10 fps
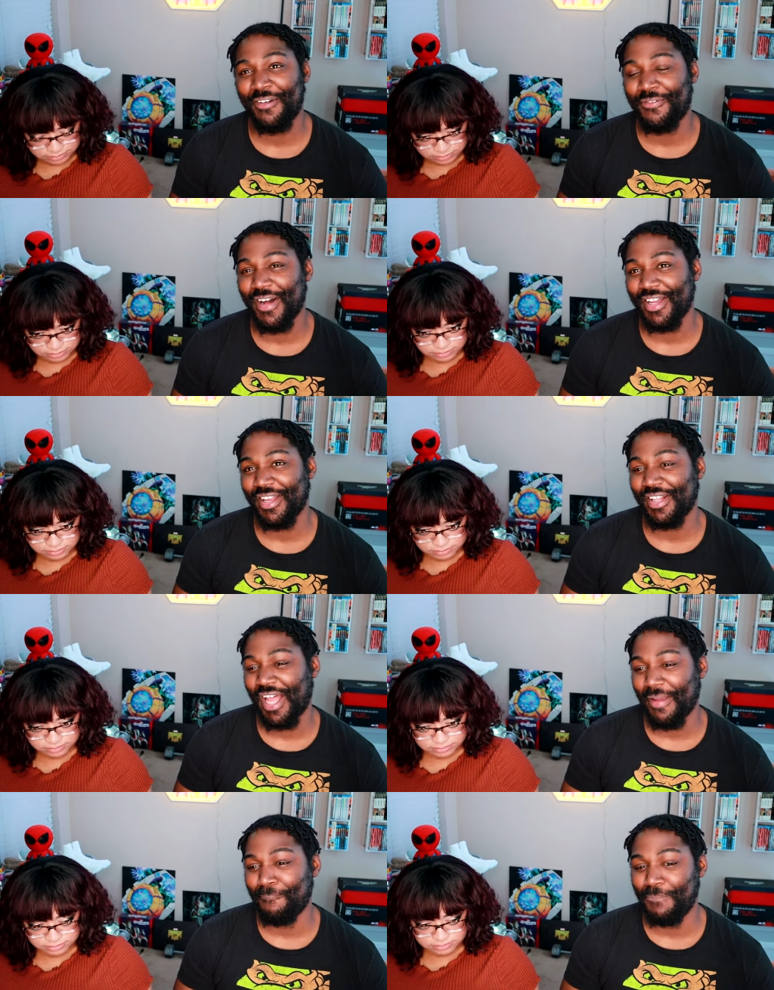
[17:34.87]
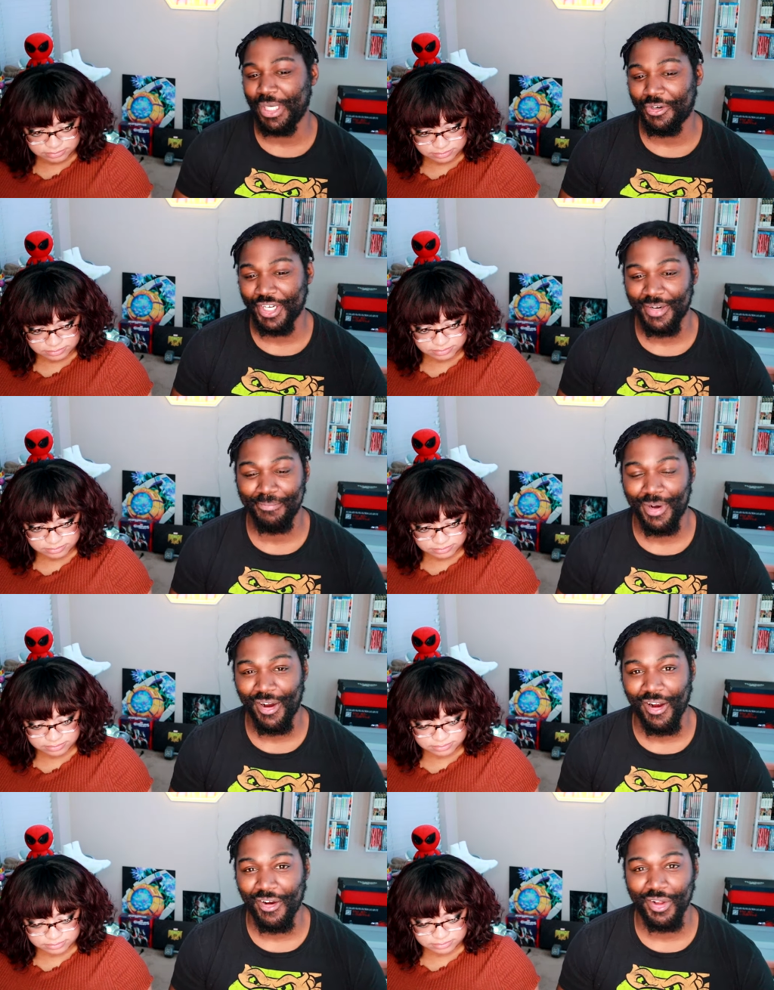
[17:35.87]
Speaker 1: a fucking, like, build-up
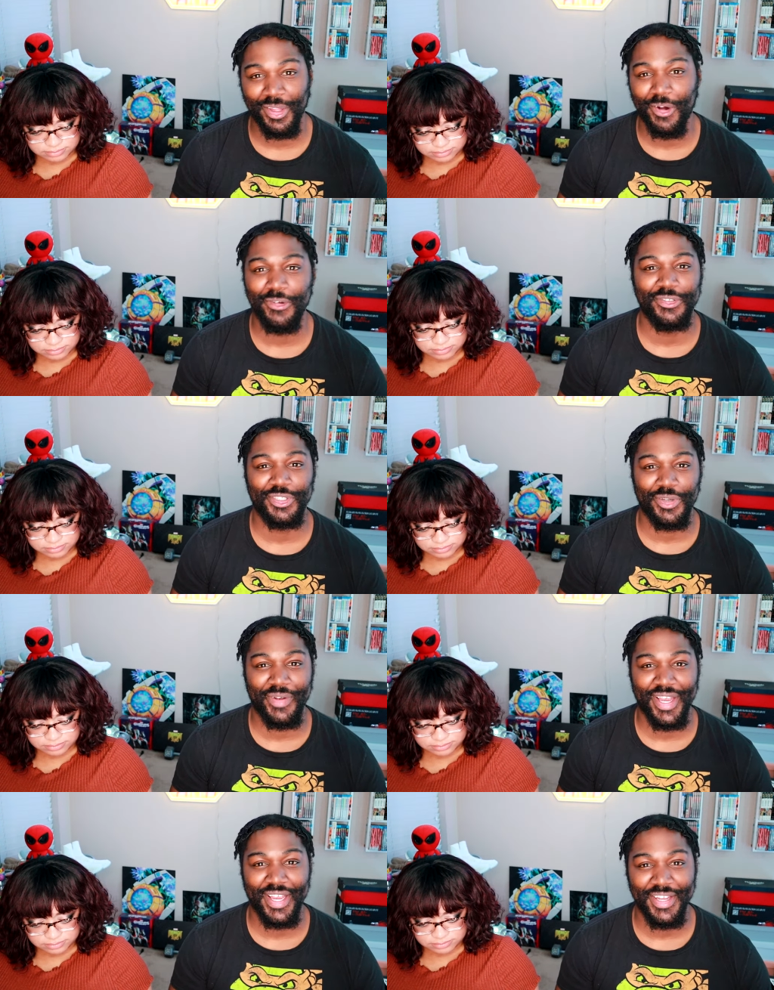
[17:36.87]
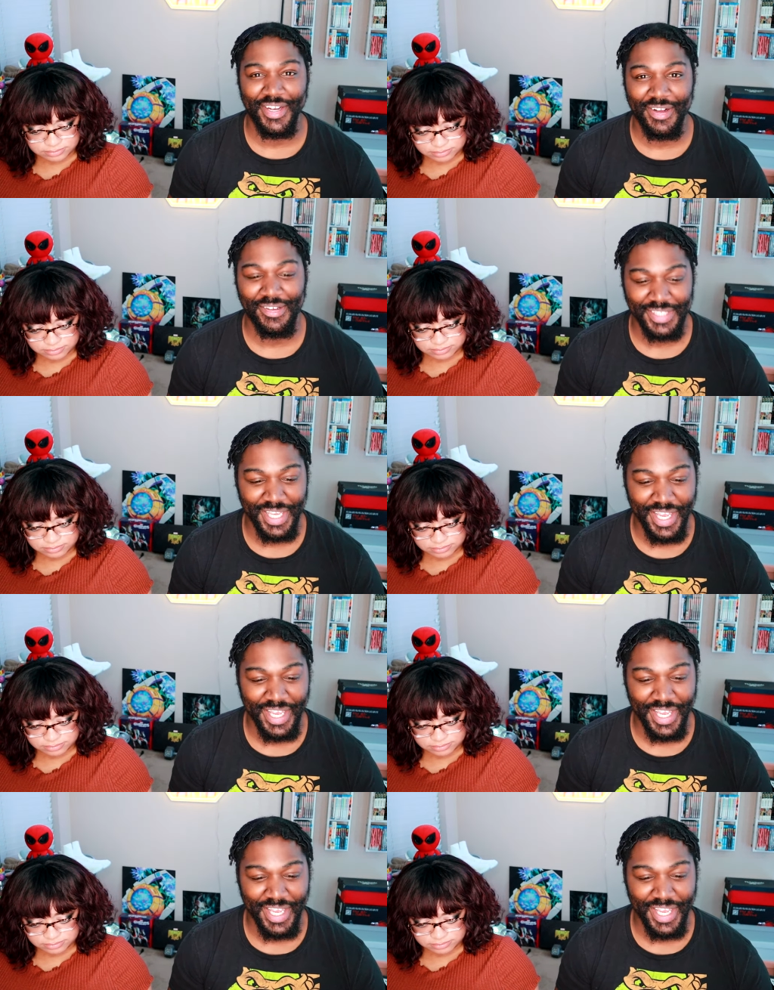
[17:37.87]
bar or a loading screen, you know what I'm saying?